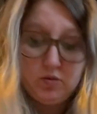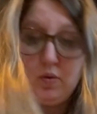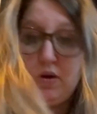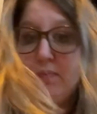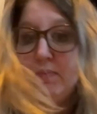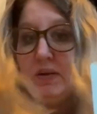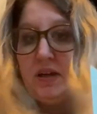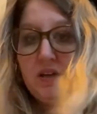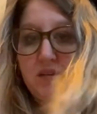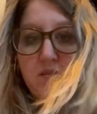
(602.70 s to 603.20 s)

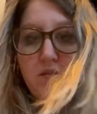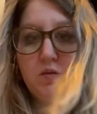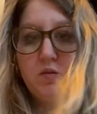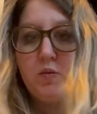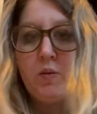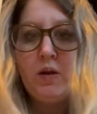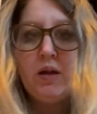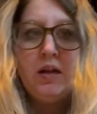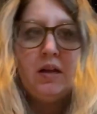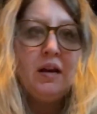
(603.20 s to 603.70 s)
one, because this
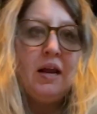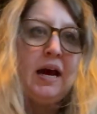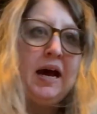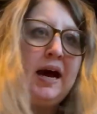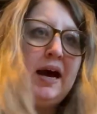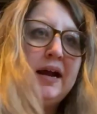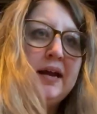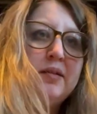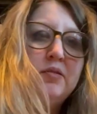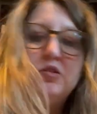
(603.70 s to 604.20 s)
one
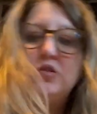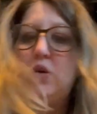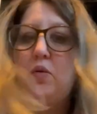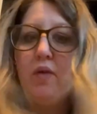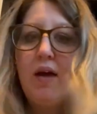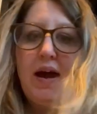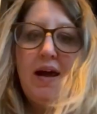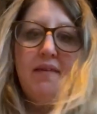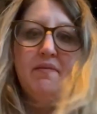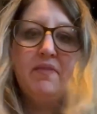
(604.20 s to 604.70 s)
I don't
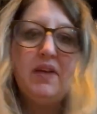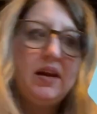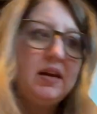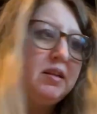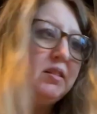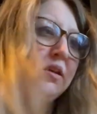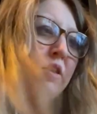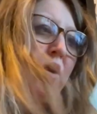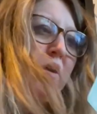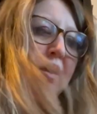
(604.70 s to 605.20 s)
have
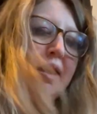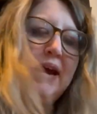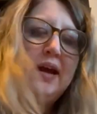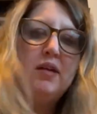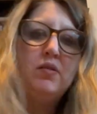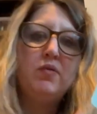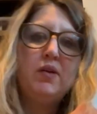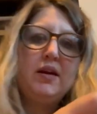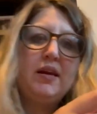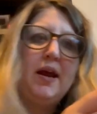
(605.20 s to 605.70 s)
anything on
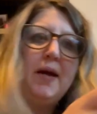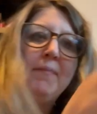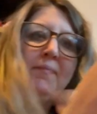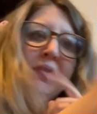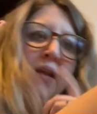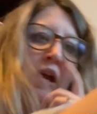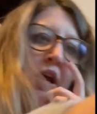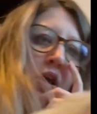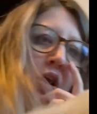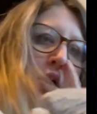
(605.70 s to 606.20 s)
hand right now.
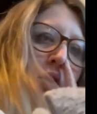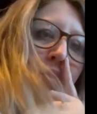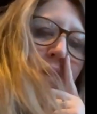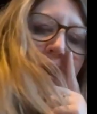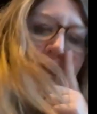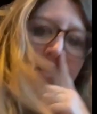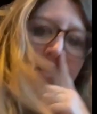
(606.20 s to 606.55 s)
Okay,